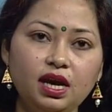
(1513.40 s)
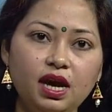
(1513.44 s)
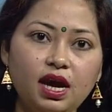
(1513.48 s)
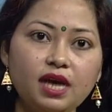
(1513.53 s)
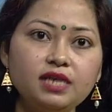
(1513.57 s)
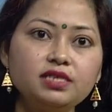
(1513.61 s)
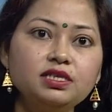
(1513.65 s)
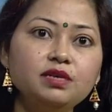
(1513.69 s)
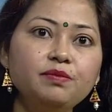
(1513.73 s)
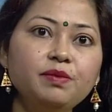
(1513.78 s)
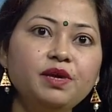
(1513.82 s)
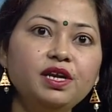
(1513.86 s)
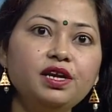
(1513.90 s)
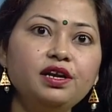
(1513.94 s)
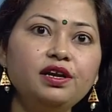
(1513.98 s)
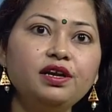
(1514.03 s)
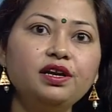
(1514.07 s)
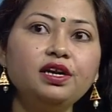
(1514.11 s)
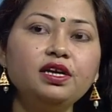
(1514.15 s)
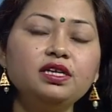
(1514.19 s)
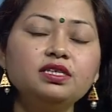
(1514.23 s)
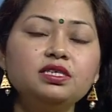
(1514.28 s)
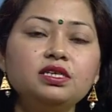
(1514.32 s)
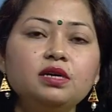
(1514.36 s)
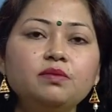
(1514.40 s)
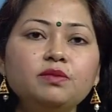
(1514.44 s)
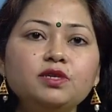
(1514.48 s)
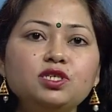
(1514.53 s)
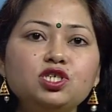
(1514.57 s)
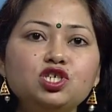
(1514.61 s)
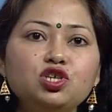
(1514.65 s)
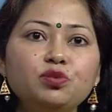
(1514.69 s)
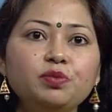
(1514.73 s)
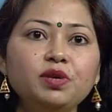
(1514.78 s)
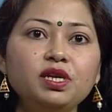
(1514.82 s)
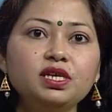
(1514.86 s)
as immediately some
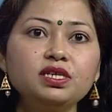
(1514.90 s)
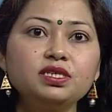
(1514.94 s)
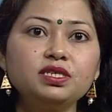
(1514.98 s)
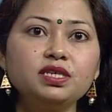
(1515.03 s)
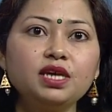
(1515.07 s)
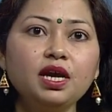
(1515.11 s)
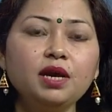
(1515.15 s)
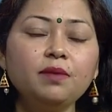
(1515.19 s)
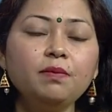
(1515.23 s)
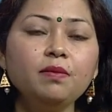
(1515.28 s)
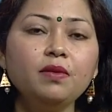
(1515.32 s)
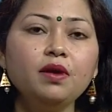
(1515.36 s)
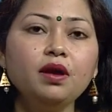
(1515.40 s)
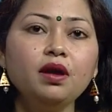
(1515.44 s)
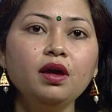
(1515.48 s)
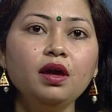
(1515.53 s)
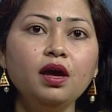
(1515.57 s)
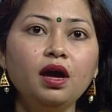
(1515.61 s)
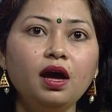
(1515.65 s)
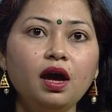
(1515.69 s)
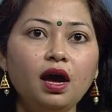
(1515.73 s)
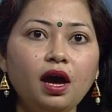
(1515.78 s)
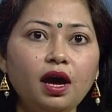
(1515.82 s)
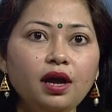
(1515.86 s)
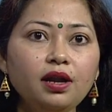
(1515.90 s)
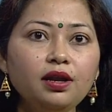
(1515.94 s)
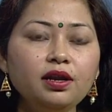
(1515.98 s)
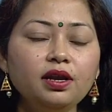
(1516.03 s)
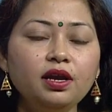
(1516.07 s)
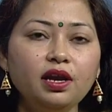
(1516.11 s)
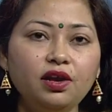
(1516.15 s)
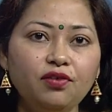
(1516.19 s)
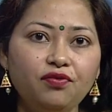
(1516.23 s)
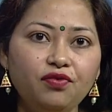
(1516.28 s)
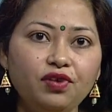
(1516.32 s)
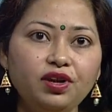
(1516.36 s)
stimulus came and
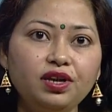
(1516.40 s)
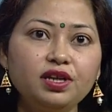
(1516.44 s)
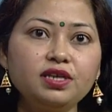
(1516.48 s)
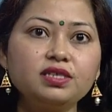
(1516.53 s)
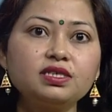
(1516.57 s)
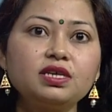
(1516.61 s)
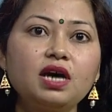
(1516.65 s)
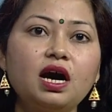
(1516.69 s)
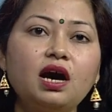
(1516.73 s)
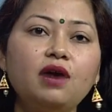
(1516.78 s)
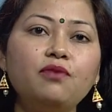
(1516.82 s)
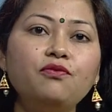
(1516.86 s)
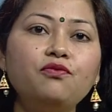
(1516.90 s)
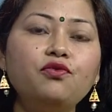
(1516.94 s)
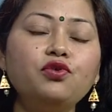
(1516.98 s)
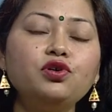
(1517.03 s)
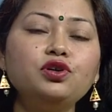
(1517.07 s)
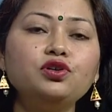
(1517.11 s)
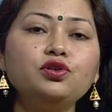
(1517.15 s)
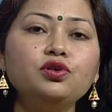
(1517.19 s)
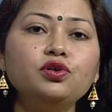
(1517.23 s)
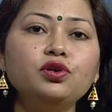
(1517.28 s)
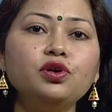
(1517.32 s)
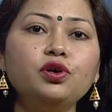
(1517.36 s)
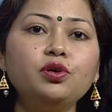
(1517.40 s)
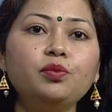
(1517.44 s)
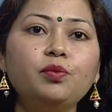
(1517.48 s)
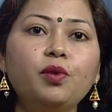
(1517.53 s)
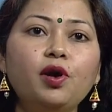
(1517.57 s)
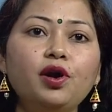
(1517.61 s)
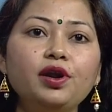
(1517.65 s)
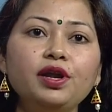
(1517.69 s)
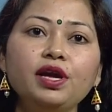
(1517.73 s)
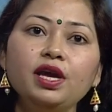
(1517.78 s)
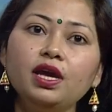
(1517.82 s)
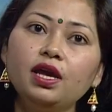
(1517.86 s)
if it is harmful to your
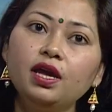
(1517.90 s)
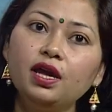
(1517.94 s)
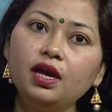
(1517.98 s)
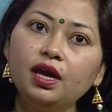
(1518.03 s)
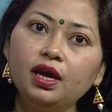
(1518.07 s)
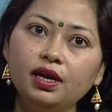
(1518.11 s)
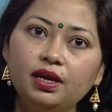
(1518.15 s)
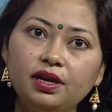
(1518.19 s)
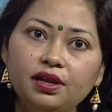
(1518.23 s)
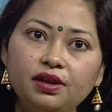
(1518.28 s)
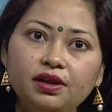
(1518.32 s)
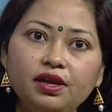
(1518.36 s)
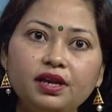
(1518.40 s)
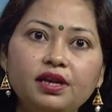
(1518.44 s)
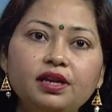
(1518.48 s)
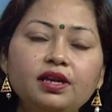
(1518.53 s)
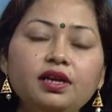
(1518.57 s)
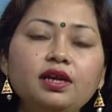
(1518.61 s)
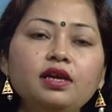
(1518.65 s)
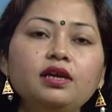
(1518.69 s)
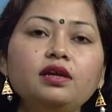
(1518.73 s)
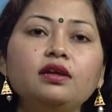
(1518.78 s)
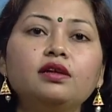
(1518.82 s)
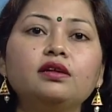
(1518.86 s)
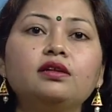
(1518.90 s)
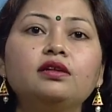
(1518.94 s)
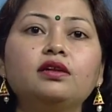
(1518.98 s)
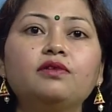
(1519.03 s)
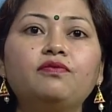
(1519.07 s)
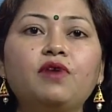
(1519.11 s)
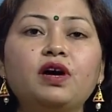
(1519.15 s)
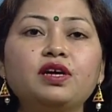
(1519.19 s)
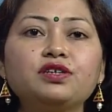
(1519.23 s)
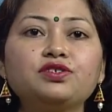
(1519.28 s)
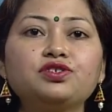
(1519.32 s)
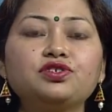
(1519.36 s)
body directly the
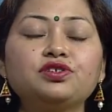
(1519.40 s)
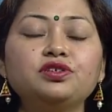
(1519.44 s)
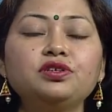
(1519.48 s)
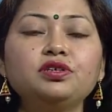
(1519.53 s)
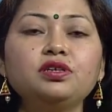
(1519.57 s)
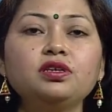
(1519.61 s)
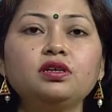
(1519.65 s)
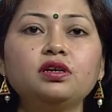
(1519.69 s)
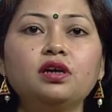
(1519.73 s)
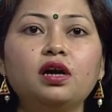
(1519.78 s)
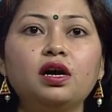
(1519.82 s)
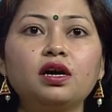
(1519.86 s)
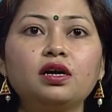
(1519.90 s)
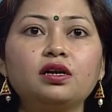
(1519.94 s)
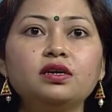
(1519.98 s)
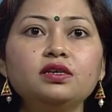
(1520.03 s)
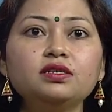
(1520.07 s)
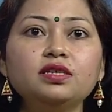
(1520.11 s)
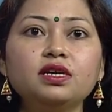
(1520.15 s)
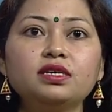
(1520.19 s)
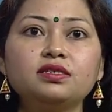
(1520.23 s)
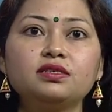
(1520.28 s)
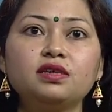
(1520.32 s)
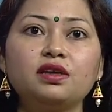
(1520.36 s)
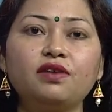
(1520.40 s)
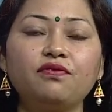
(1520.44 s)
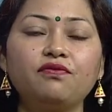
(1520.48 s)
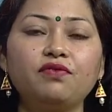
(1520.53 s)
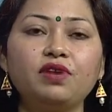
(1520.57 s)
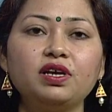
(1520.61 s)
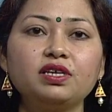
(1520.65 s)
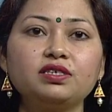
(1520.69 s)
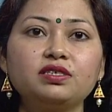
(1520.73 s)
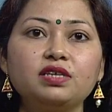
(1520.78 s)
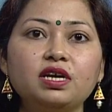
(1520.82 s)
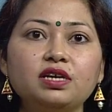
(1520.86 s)
function occurs as a
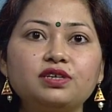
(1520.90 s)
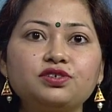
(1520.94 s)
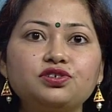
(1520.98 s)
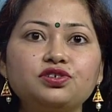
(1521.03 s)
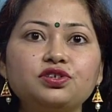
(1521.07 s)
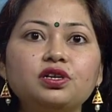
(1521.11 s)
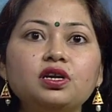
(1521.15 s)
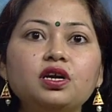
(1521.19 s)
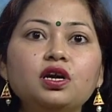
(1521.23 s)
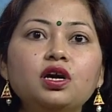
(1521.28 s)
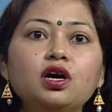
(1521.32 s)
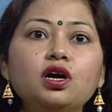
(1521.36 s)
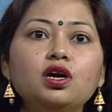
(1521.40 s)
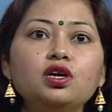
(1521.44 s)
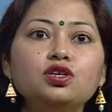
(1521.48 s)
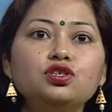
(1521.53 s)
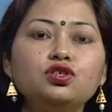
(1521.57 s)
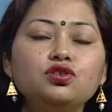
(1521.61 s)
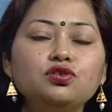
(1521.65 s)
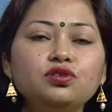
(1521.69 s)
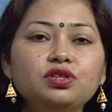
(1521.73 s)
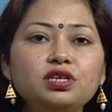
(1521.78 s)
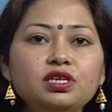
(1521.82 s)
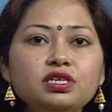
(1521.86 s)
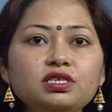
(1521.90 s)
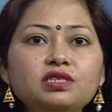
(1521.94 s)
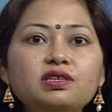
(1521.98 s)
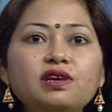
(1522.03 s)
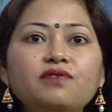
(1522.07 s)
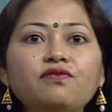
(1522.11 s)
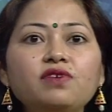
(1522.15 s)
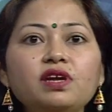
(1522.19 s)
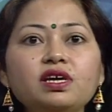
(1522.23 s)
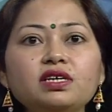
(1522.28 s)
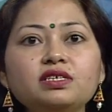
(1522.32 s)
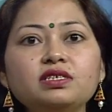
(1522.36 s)
reflex action. So, this
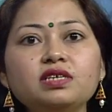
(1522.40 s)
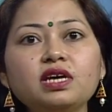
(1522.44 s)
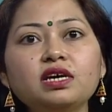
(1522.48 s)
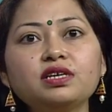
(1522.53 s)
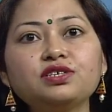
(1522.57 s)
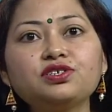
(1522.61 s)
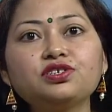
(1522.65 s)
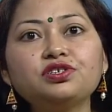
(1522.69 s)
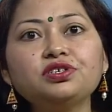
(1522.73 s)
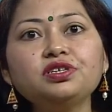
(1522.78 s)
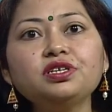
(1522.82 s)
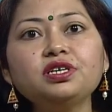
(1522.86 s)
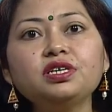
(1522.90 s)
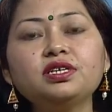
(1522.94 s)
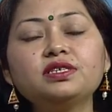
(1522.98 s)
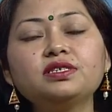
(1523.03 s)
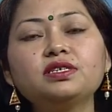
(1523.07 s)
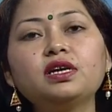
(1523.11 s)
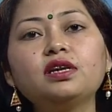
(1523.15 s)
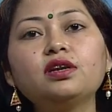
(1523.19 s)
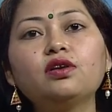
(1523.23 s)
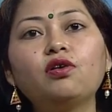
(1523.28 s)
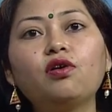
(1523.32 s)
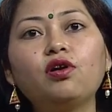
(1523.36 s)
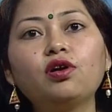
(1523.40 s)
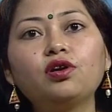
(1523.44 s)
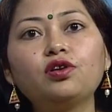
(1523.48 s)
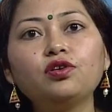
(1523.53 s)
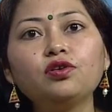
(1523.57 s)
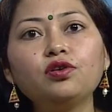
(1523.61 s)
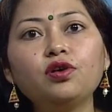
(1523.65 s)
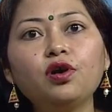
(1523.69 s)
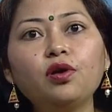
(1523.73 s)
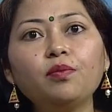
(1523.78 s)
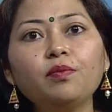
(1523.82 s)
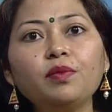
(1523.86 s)
reflex action is an
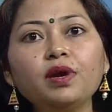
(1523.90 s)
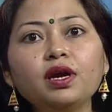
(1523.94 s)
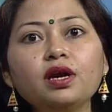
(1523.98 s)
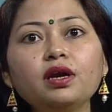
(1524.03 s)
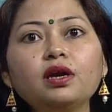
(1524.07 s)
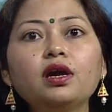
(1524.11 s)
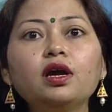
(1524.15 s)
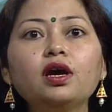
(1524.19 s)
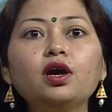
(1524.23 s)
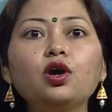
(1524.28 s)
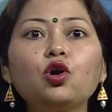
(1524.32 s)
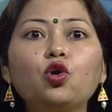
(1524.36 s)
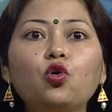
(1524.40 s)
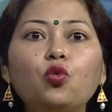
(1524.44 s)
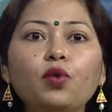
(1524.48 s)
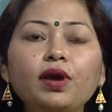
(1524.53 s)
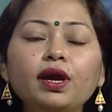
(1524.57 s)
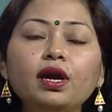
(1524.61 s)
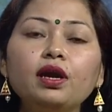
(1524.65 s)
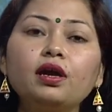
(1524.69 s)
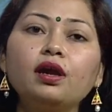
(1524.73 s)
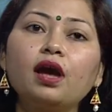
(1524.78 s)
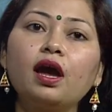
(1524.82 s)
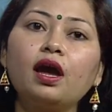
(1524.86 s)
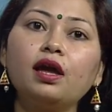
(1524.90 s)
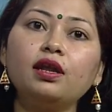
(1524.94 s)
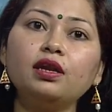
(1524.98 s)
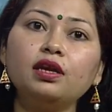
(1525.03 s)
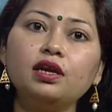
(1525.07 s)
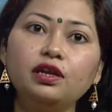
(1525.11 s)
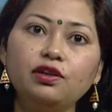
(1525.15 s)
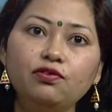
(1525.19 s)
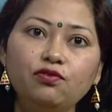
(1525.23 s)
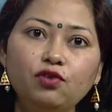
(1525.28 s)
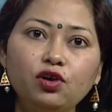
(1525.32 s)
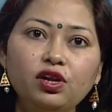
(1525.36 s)
autonomic quick and
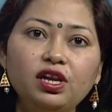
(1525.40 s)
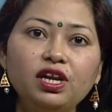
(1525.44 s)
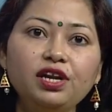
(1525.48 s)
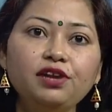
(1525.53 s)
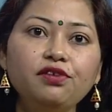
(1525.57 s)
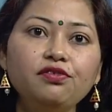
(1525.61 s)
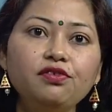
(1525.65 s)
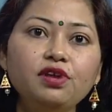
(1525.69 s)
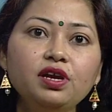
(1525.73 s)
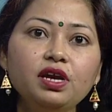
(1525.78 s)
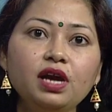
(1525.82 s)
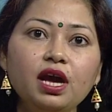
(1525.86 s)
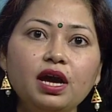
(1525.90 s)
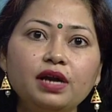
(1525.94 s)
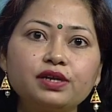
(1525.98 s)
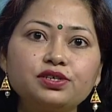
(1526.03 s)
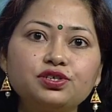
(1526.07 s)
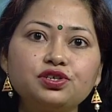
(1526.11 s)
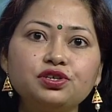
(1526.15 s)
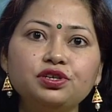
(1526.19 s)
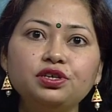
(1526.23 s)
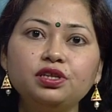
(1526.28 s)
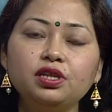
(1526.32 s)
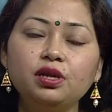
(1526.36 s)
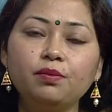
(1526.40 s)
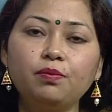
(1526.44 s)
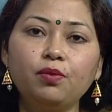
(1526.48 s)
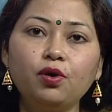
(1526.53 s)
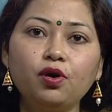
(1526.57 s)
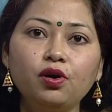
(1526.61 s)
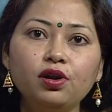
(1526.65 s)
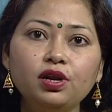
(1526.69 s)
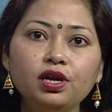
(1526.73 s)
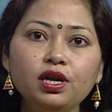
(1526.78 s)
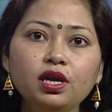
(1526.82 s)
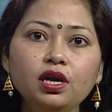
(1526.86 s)
involuntary action in the
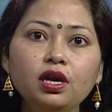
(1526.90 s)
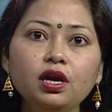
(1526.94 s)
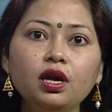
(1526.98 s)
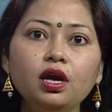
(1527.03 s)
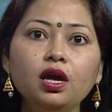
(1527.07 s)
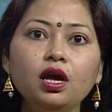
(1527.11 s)
body